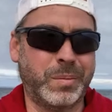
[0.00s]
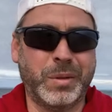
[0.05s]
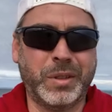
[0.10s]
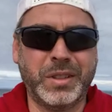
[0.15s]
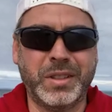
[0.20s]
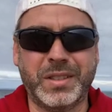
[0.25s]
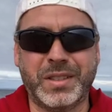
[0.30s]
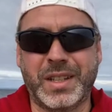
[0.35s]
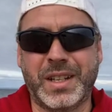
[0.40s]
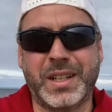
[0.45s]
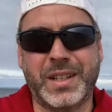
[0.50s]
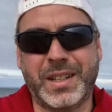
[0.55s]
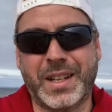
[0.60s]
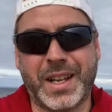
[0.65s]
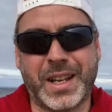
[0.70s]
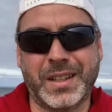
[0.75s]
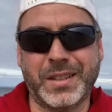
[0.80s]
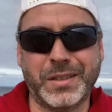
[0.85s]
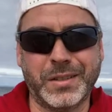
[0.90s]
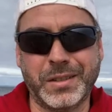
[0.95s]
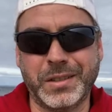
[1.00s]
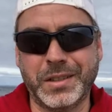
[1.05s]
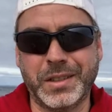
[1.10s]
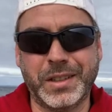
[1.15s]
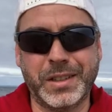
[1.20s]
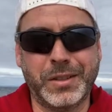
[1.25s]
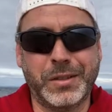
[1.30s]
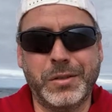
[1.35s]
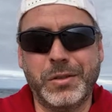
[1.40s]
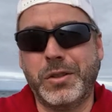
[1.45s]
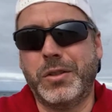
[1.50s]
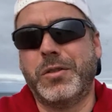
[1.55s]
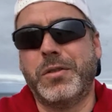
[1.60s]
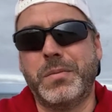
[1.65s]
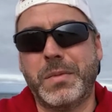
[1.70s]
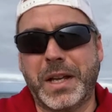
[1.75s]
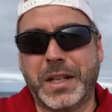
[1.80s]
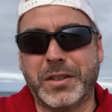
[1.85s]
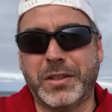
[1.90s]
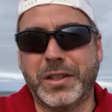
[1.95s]
build a sandcastle. Use your
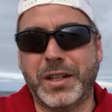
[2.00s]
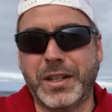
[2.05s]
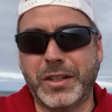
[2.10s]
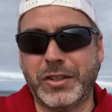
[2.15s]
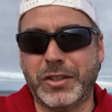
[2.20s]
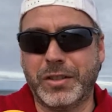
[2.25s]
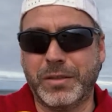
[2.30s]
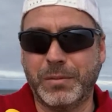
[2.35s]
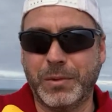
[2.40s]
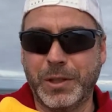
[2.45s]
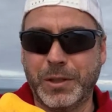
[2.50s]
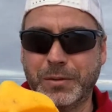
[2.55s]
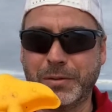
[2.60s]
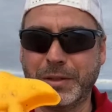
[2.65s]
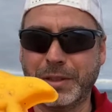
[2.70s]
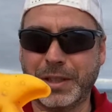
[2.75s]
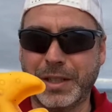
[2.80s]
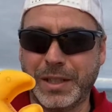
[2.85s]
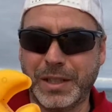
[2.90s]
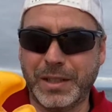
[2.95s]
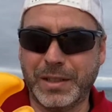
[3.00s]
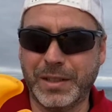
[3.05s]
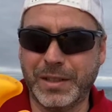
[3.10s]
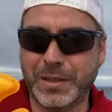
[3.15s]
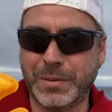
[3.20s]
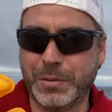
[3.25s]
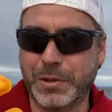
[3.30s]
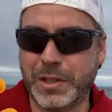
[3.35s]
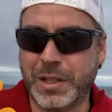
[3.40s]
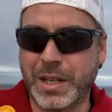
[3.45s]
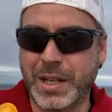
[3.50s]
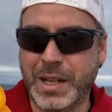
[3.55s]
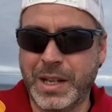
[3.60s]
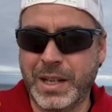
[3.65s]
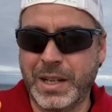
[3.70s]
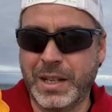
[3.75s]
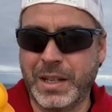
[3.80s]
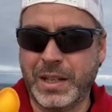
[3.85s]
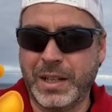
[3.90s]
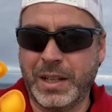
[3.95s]
imagination. We don't really need this, but
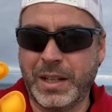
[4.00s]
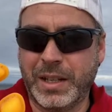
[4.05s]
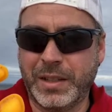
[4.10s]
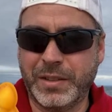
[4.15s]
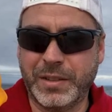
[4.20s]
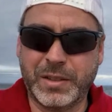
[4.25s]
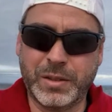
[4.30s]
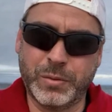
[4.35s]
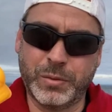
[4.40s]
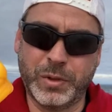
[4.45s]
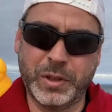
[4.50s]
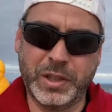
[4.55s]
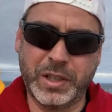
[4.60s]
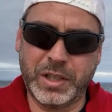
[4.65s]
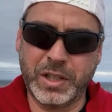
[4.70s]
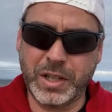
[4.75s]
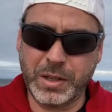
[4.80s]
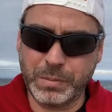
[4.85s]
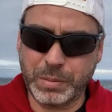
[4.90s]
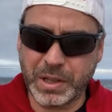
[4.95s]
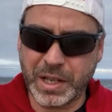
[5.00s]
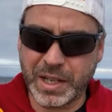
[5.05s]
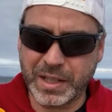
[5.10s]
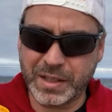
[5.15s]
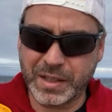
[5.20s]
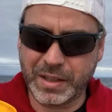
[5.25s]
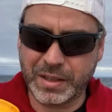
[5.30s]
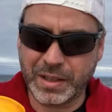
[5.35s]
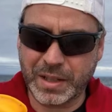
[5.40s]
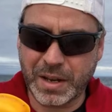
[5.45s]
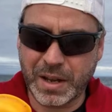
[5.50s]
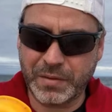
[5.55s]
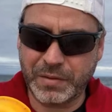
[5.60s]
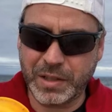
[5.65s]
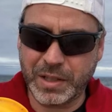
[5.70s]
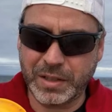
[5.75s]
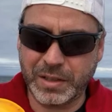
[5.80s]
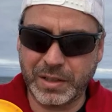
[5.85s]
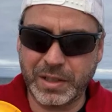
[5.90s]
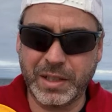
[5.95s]
this is really cheap plastic that
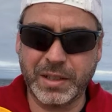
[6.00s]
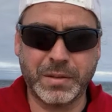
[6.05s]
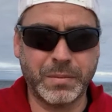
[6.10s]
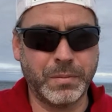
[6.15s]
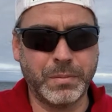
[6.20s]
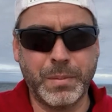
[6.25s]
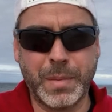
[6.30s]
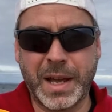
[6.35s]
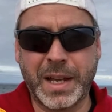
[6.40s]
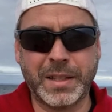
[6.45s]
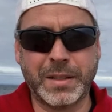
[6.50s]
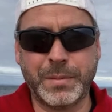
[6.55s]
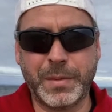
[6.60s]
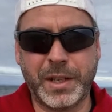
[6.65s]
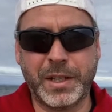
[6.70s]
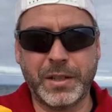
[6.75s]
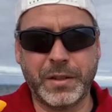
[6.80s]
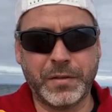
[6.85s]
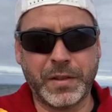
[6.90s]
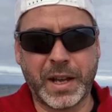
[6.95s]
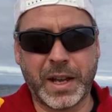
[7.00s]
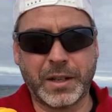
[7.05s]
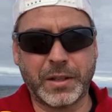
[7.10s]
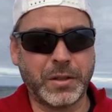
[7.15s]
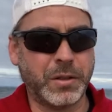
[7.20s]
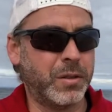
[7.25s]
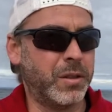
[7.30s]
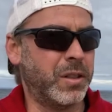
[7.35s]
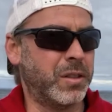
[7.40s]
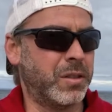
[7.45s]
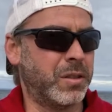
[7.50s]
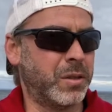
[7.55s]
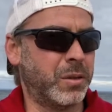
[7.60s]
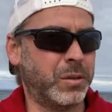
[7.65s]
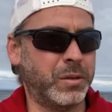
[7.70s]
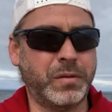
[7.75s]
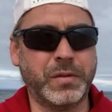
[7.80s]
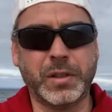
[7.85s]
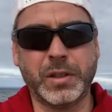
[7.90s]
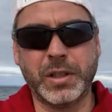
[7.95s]
obviously is mass manufactured and
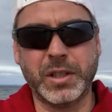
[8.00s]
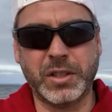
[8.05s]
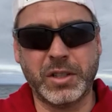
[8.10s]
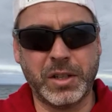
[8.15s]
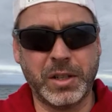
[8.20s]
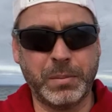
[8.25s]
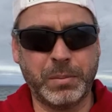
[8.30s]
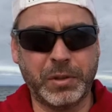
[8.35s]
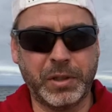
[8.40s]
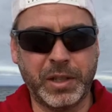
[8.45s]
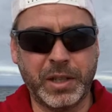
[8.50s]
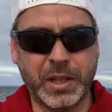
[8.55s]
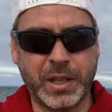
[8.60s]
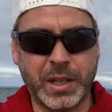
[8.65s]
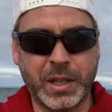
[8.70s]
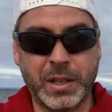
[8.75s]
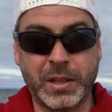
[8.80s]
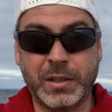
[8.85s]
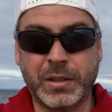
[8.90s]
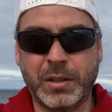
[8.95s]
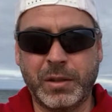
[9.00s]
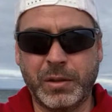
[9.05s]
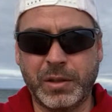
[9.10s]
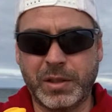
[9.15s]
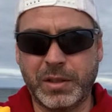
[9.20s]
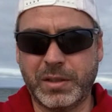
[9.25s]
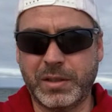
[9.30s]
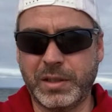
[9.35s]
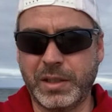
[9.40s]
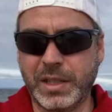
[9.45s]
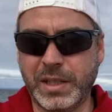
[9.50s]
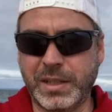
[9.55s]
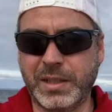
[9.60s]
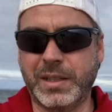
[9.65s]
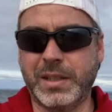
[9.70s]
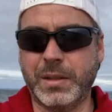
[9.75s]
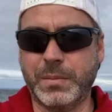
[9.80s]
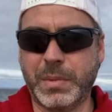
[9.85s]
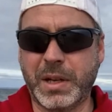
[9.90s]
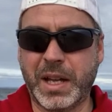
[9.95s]
sold very cheaply. So it's
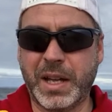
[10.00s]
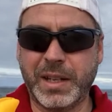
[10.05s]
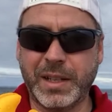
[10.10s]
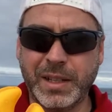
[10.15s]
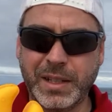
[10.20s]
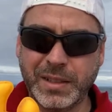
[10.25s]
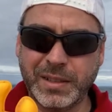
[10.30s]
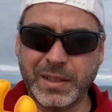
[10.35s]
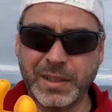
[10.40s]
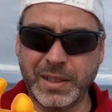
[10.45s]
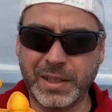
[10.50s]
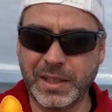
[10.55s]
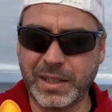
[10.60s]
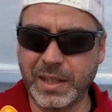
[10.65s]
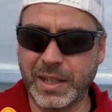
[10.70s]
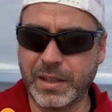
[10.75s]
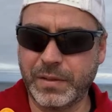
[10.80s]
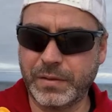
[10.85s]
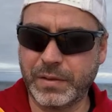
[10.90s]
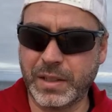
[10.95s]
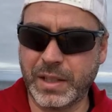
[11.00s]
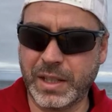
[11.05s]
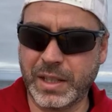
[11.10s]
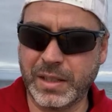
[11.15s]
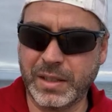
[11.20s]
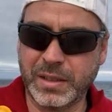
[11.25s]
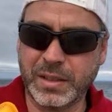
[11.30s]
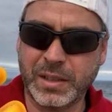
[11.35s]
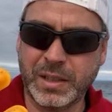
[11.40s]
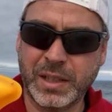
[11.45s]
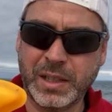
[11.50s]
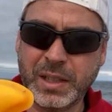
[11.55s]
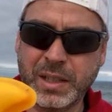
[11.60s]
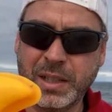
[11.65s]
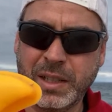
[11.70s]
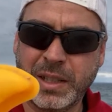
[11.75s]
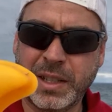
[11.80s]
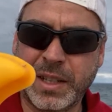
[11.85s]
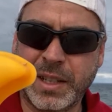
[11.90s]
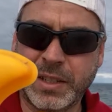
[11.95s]
easy to buy, easy to gift, and
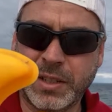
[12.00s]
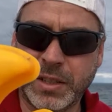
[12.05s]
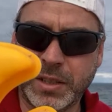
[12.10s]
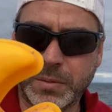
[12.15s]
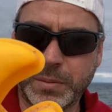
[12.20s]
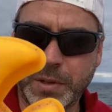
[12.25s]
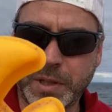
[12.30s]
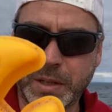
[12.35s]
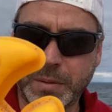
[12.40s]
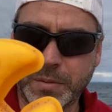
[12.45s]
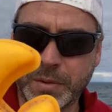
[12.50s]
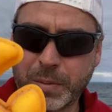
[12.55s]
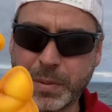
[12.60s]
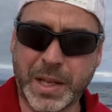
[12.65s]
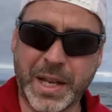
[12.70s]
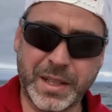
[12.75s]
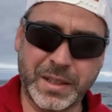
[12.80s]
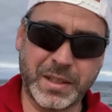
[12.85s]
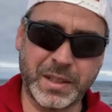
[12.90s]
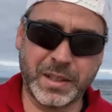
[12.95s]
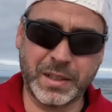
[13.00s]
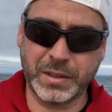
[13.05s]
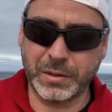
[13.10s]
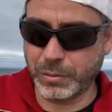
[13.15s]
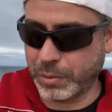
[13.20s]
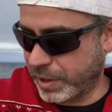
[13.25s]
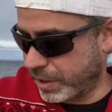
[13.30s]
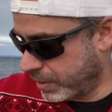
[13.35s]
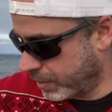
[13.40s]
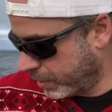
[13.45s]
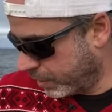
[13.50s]
it just becomes plastic waste